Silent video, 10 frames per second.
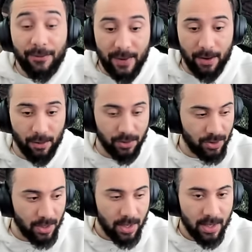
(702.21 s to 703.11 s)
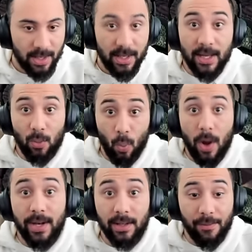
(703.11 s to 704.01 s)
ferals in
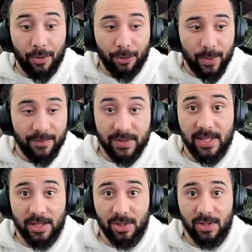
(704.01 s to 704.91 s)
one level three infestation.